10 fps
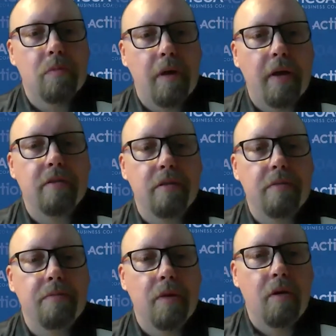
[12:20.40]
Excellent.
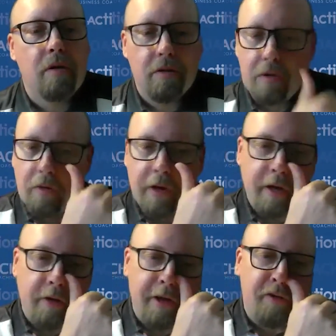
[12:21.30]
No,
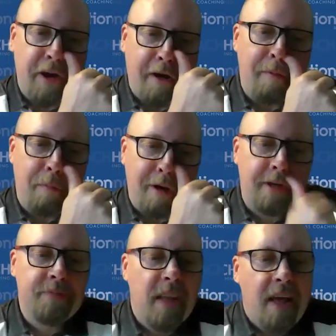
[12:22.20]
great sharing,
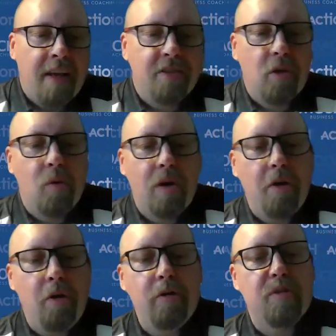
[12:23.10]
Martin. So
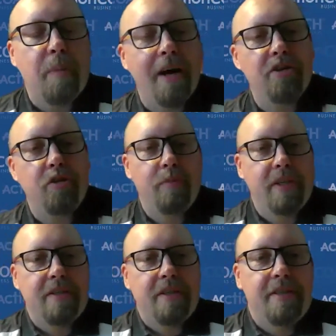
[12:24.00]
who inspires you in
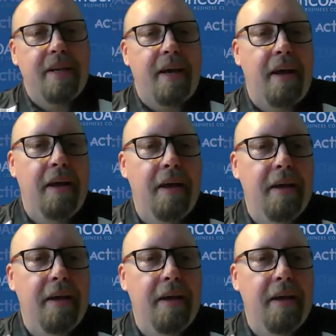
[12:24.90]
business today?